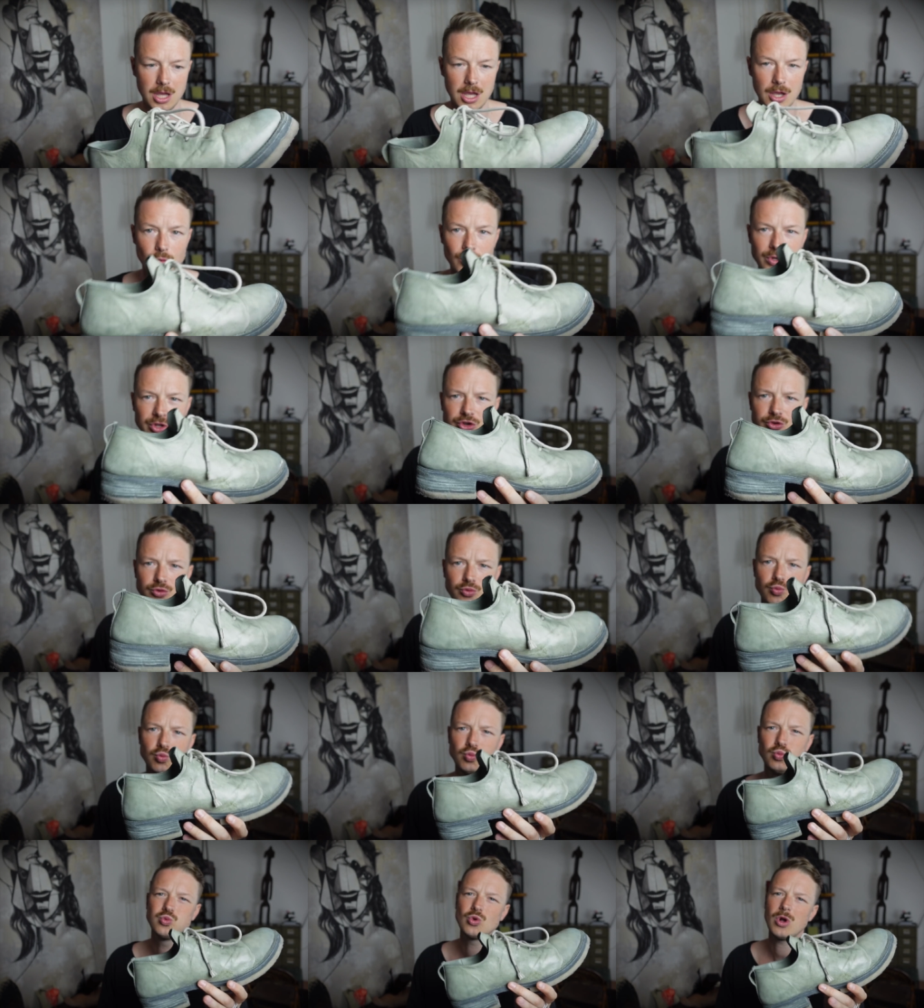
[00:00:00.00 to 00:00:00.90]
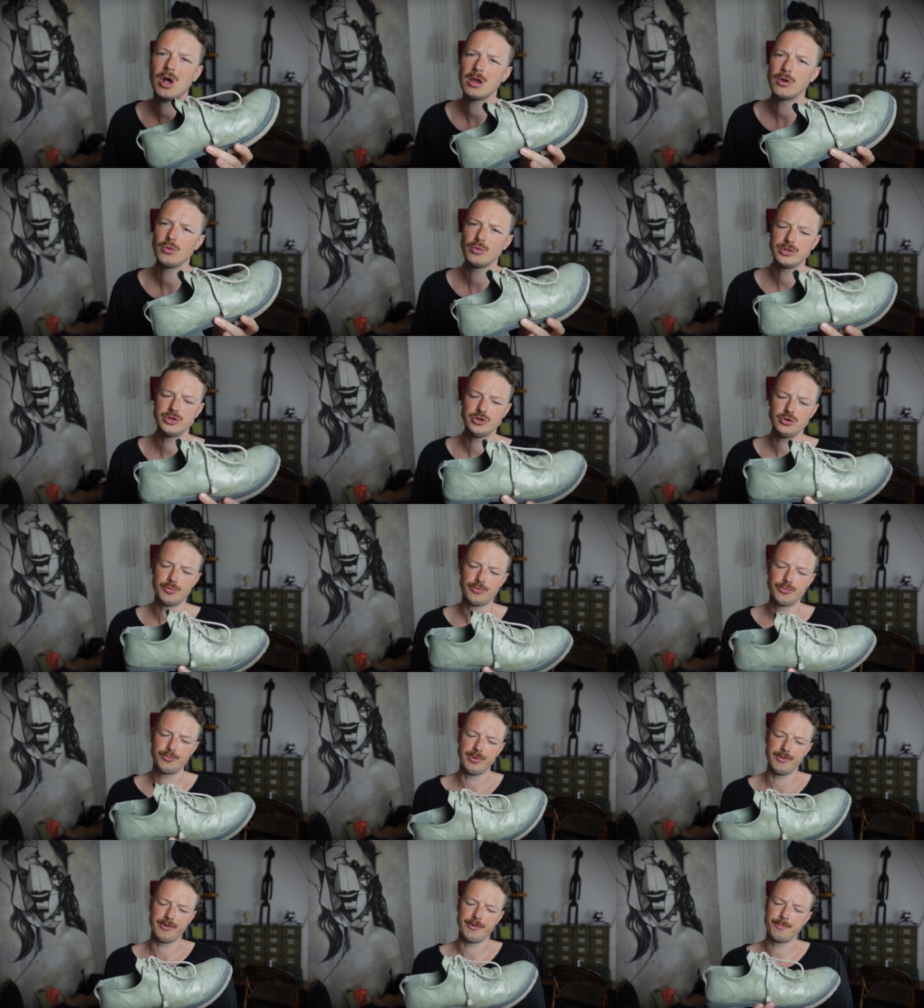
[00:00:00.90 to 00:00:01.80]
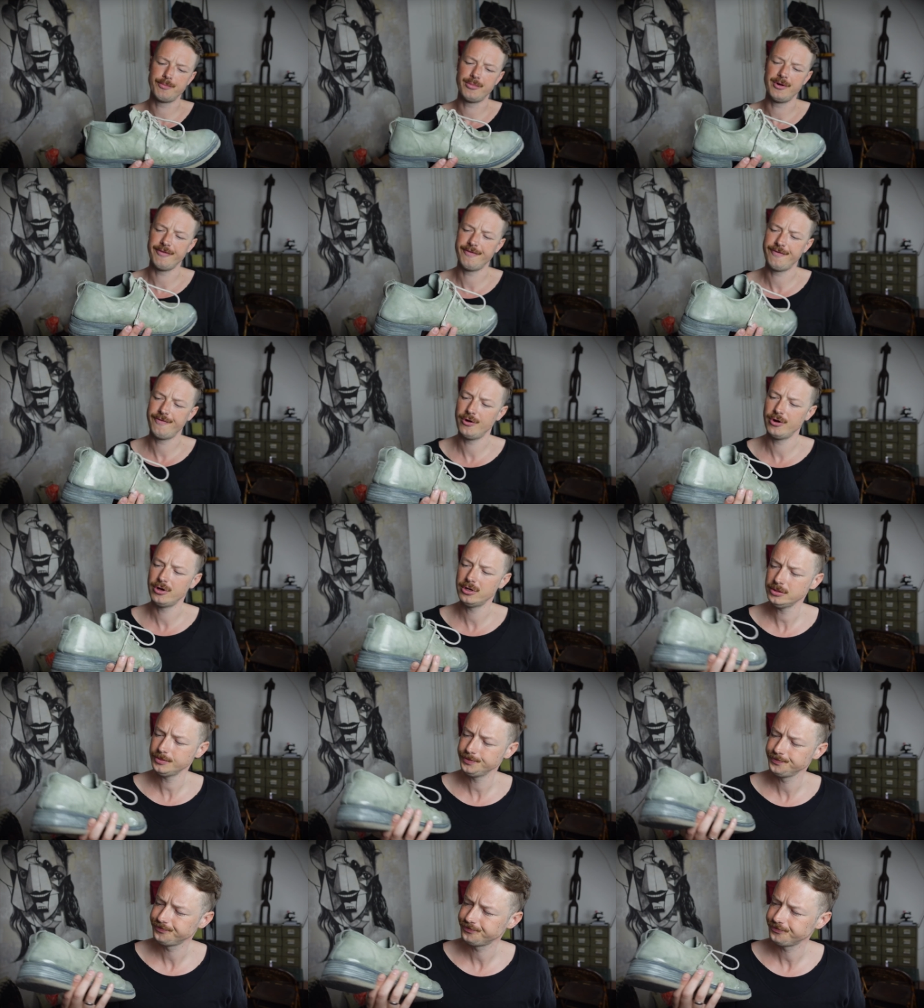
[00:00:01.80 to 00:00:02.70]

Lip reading: Which color would you prefer?